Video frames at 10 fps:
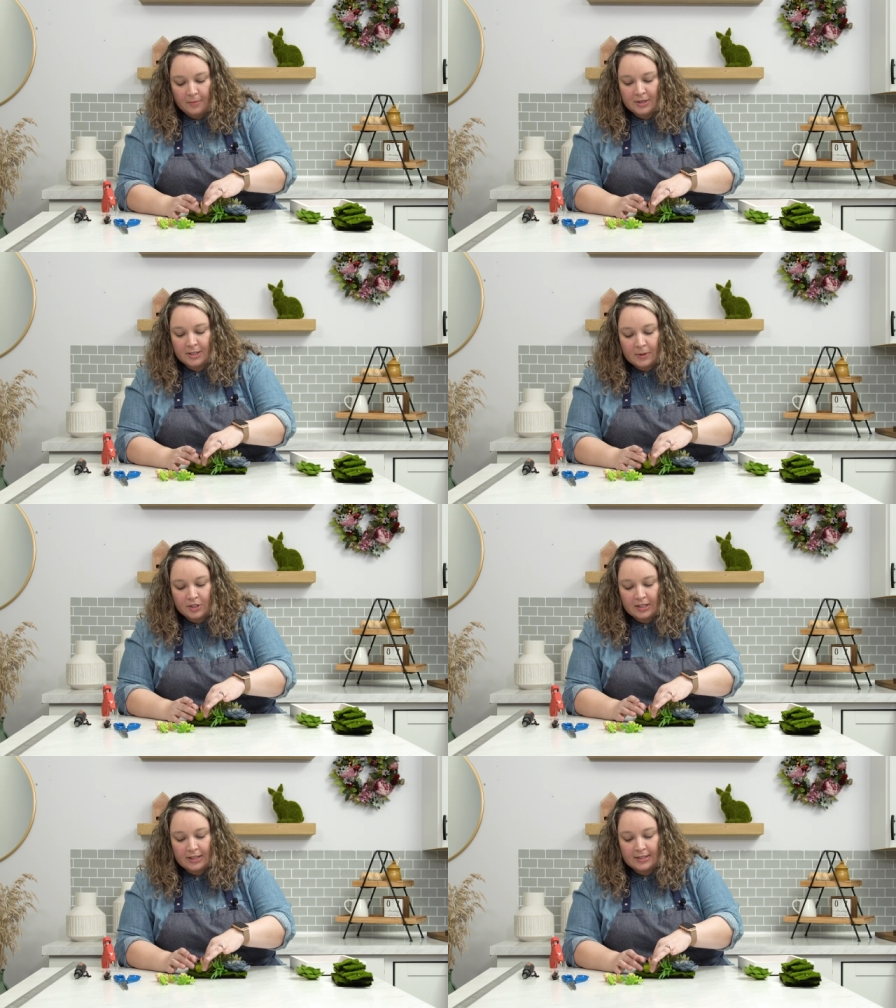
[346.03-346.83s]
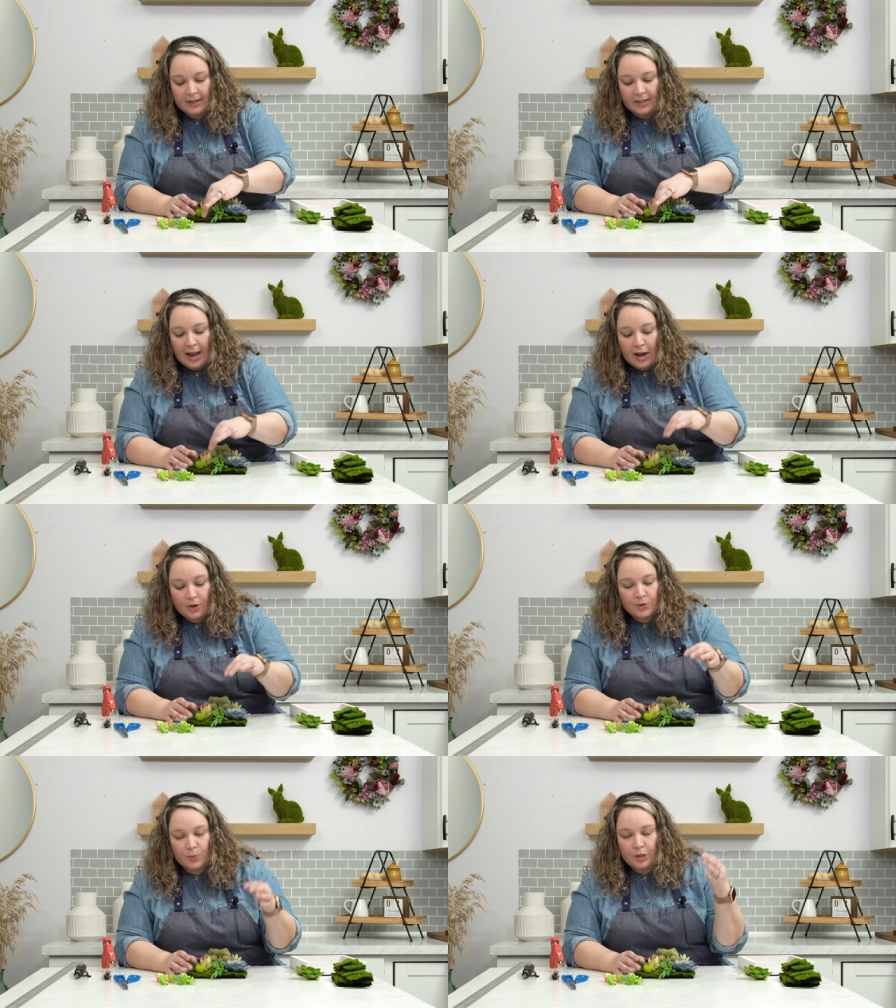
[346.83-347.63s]
I mean, especially inside the
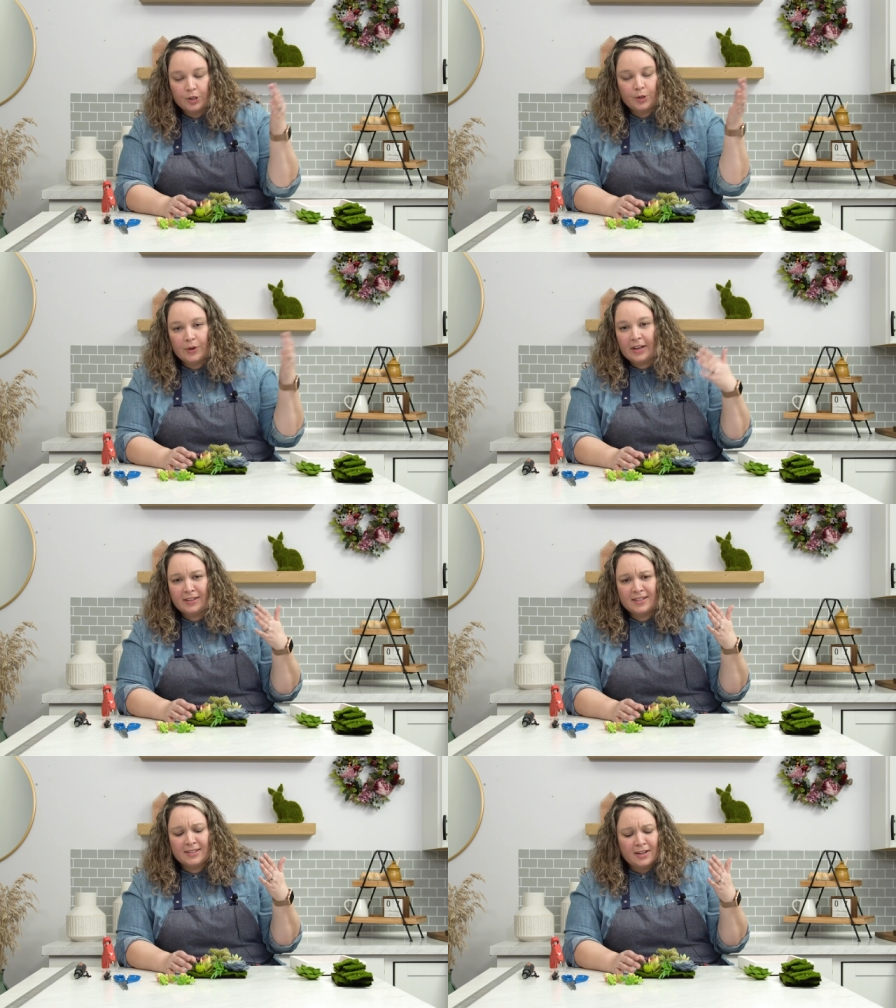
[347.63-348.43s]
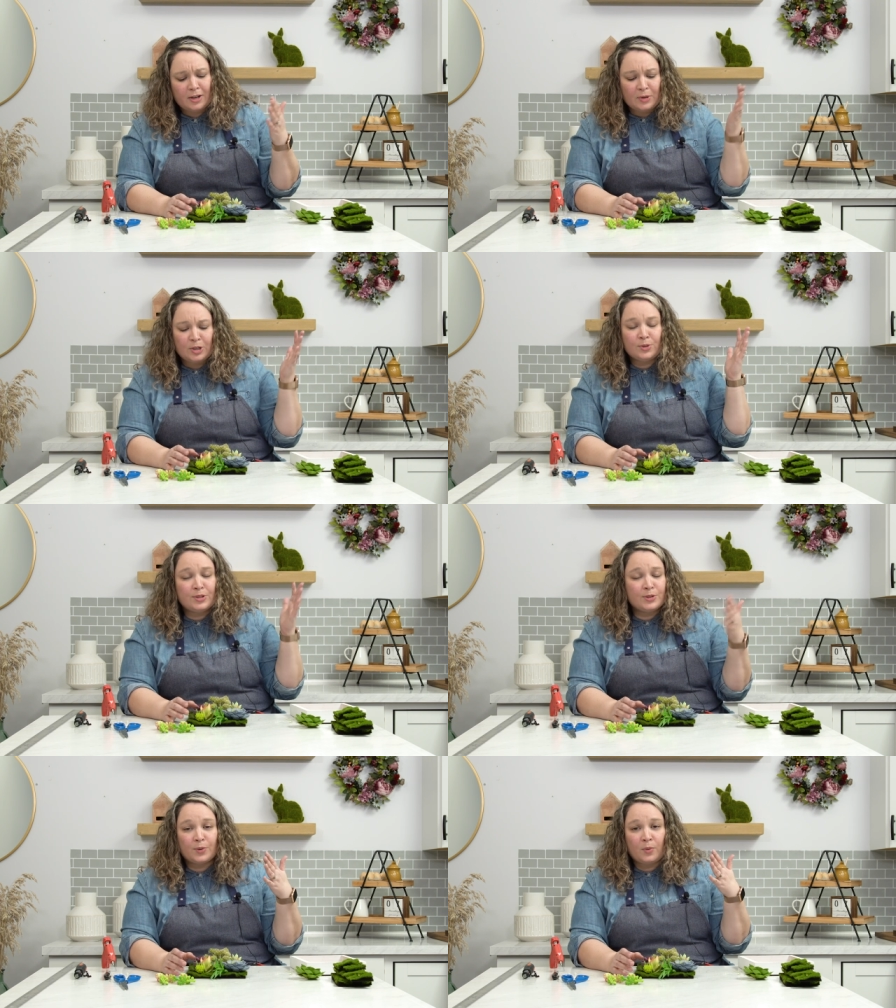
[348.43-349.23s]
house where you don't get any sun, but you
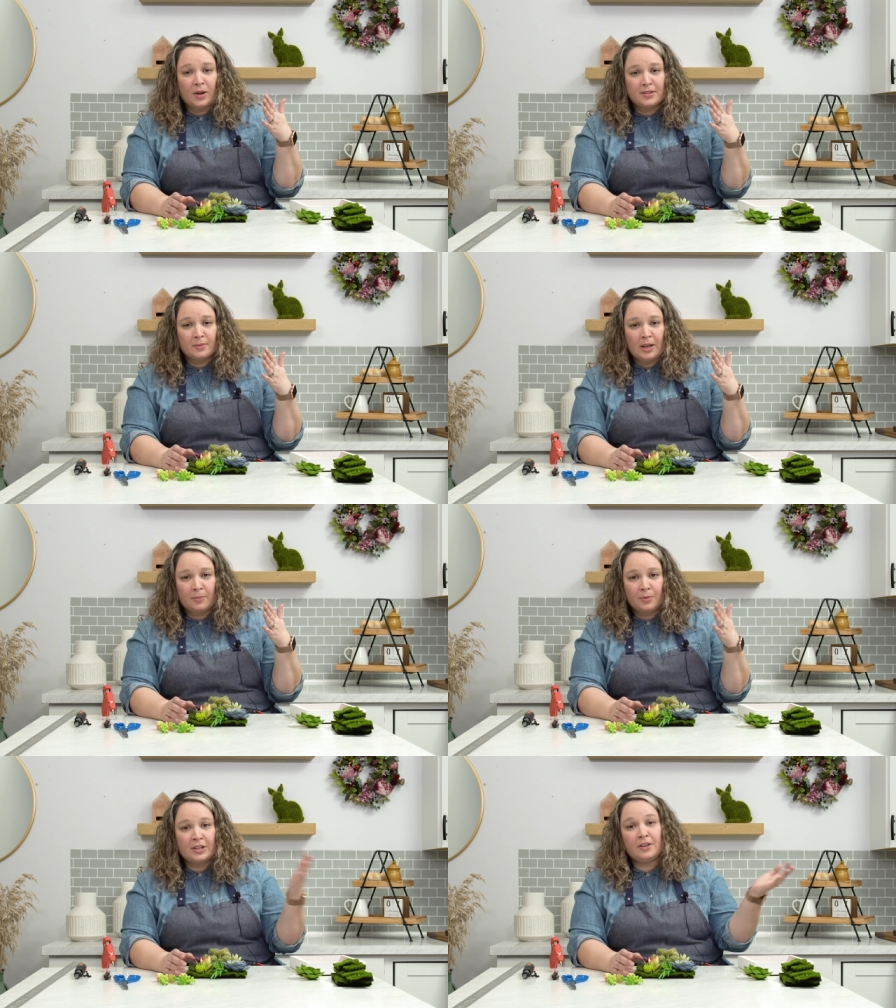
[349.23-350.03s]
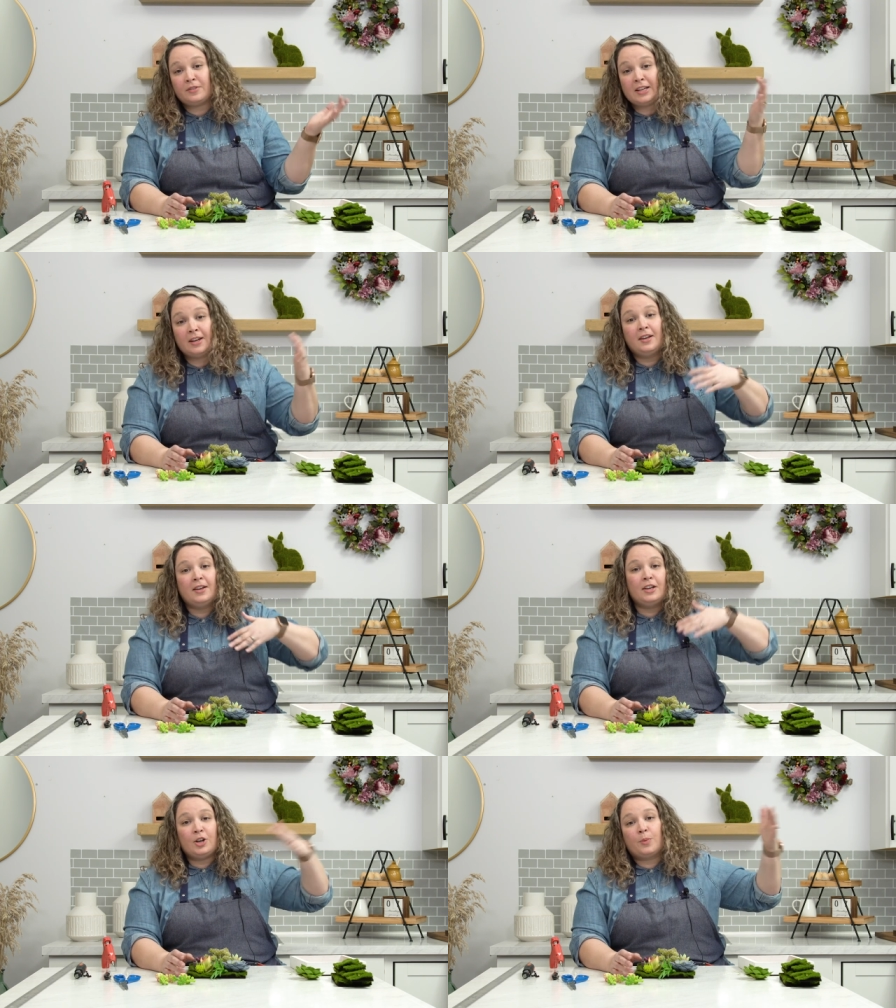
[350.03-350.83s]
still want some of that pretty of the
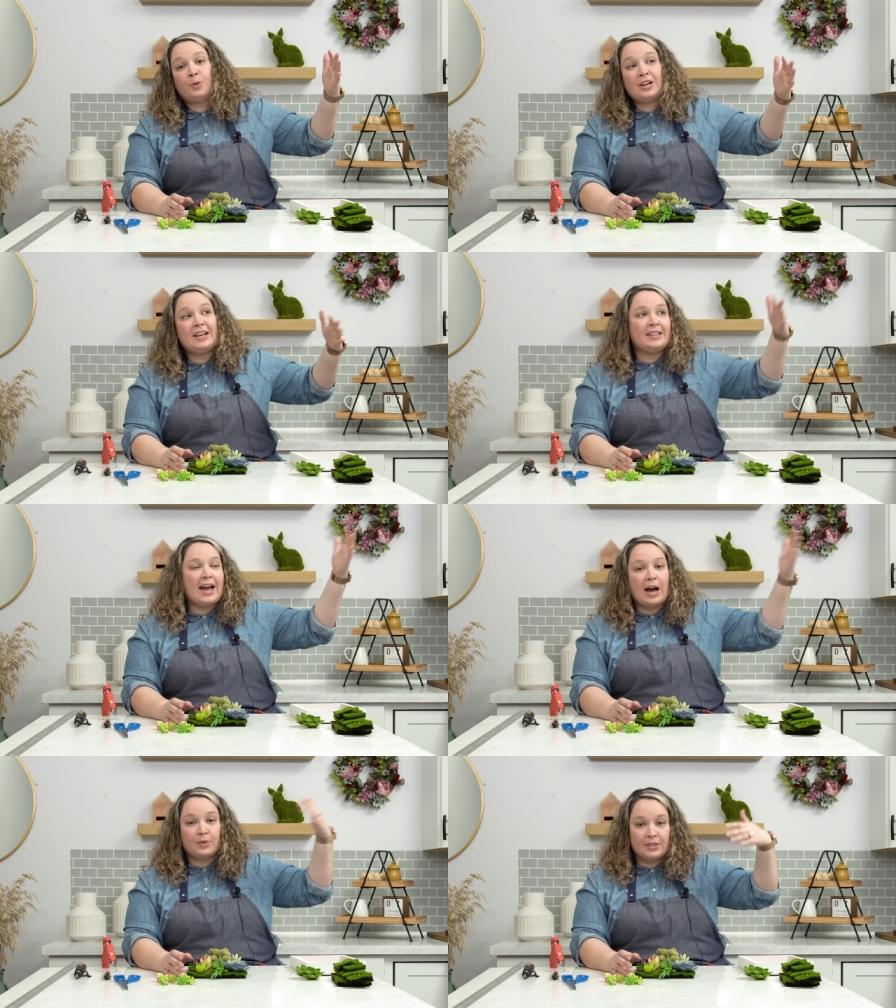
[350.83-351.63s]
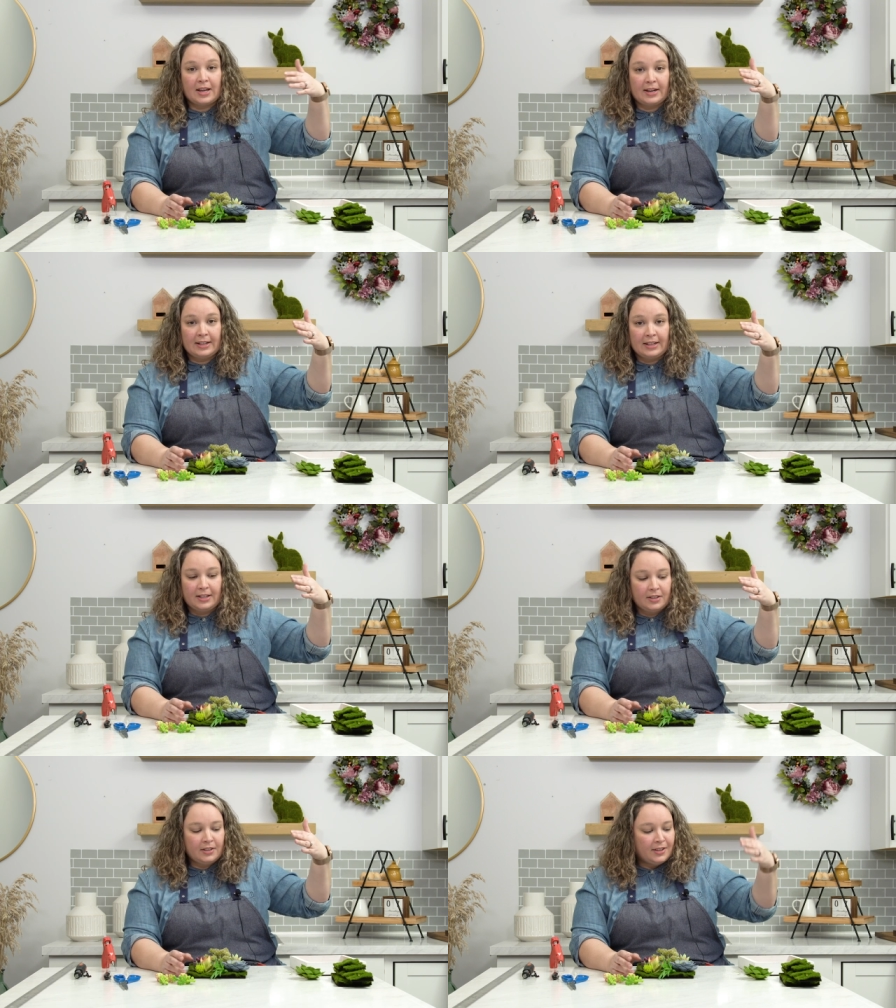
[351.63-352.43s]
you know, bringing the outside
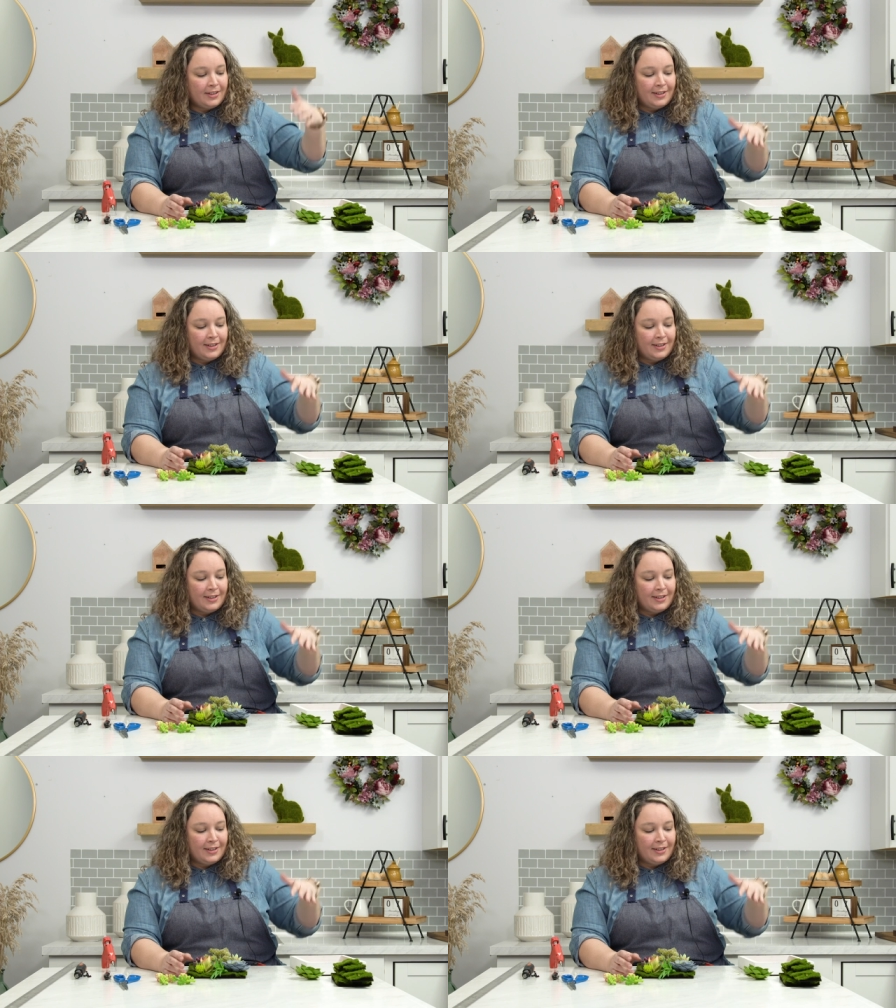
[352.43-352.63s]
in.